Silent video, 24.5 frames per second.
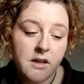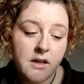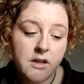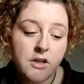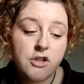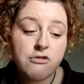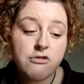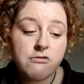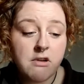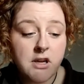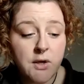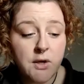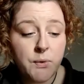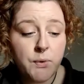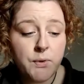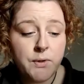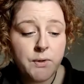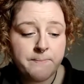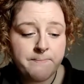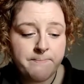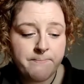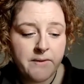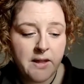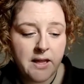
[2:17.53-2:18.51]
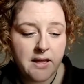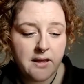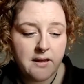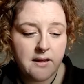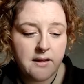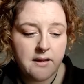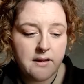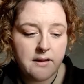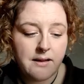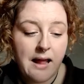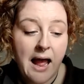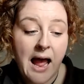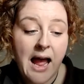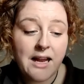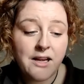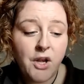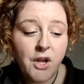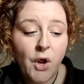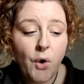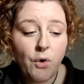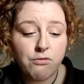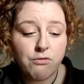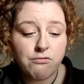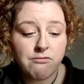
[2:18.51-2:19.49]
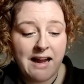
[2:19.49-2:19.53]
"True. I
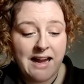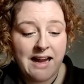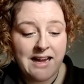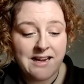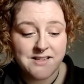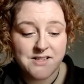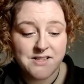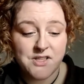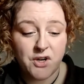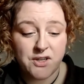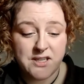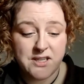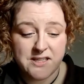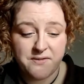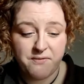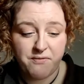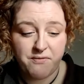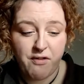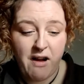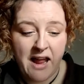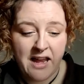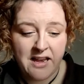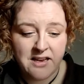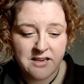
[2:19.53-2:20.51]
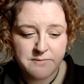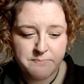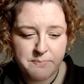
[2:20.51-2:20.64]
know rain is not his friend,